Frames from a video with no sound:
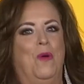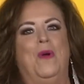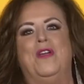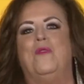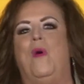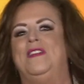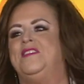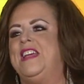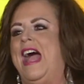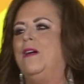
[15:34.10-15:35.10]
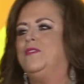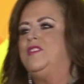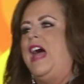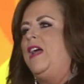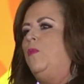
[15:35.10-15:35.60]
We're the ones the
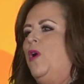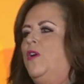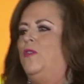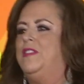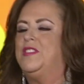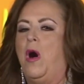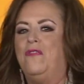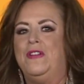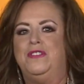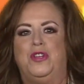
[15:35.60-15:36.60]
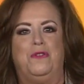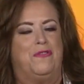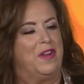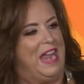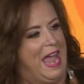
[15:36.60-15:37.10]
outside world is often to
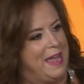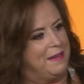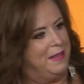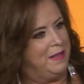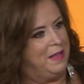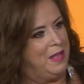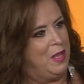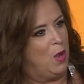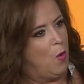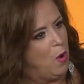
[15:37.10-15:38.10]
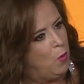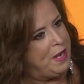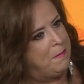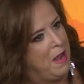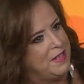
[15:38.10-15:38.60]
forget what
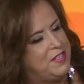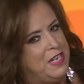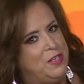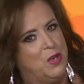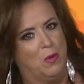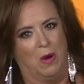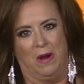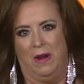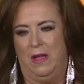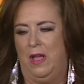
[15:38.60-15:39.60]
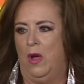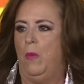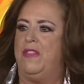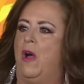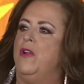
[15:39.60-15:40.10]
we must endure
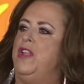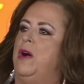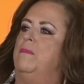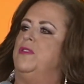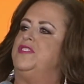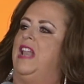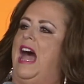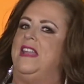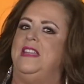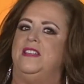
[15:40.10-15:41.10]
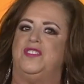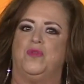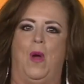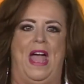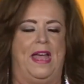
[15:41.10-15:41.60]
with our numbers lined in
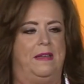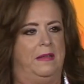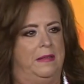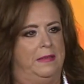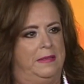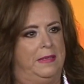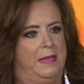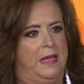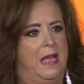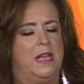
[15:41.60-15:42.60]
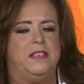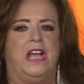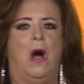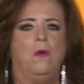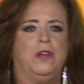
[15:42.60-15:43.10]
sweat.
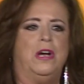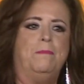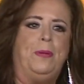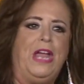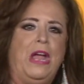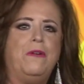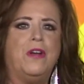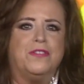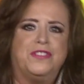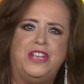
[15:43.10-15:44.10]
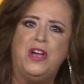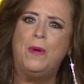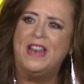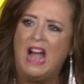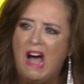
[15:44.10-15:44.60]
Don't computers do
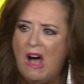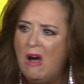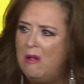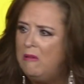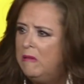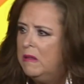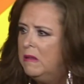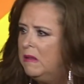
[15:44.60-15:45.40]
it all?